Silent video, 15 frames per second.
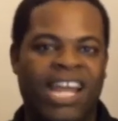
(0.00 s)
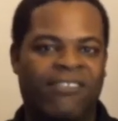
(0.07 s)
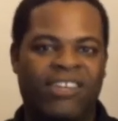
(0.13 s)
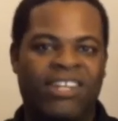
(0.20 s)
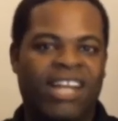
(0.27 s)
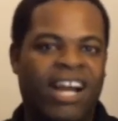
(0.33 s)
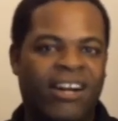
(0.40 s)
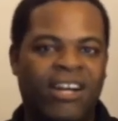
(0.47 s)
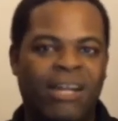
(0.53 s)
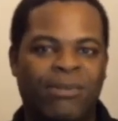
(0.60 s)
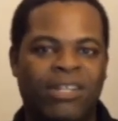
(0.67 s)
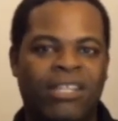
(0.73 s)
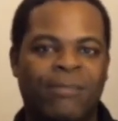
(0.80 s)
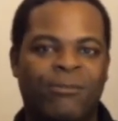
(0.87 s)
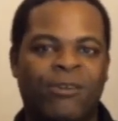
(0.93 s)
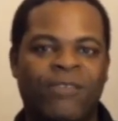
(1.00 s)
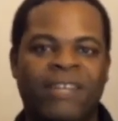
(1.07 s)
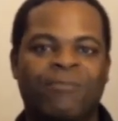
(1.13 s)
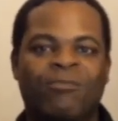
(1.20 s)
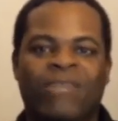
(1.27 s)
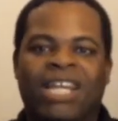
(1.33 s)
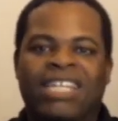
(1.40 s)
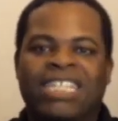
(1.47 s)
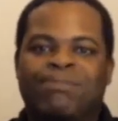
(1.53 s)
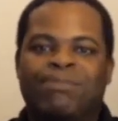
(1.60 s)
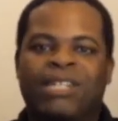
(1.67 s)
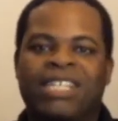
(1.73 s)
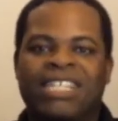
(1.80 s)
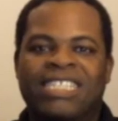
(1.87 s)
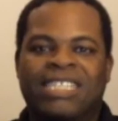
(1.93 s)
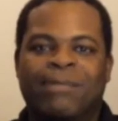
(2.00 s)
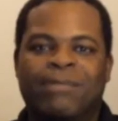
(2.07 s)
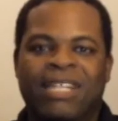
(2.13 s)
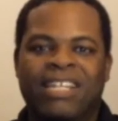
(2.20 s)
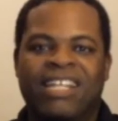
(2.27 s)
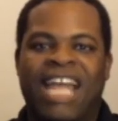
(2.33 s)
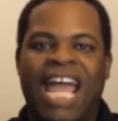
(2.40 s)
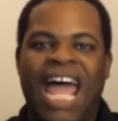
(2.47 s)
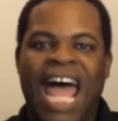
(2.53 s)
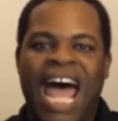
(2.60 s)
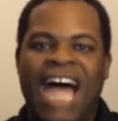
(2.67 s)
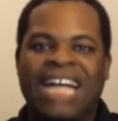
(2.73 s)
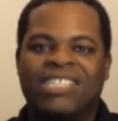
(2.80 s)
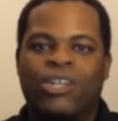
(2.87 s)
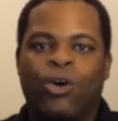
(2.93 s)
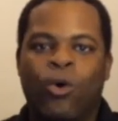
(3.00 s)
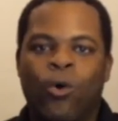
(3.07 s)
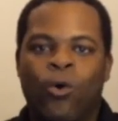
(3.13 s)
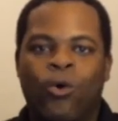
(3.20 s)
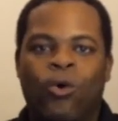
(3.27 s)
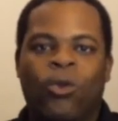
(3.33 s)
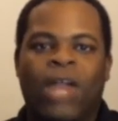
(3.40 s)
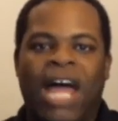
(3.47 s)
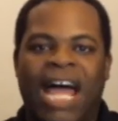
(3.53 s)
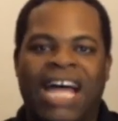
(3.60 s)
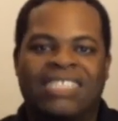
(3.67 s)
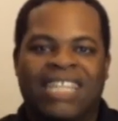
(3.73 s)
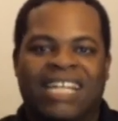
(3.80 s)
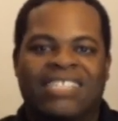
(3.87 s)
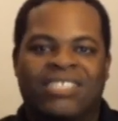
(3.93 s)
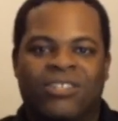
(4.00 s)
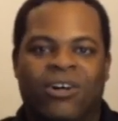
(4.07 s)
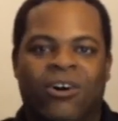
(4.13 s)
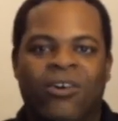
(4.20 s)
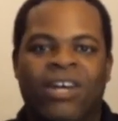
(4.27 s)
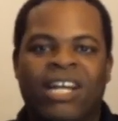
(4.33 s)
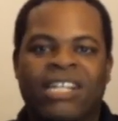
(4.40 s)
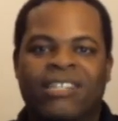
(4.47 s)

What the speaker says: And if you're not going to put it in the movie, at least put in something as cool as that song.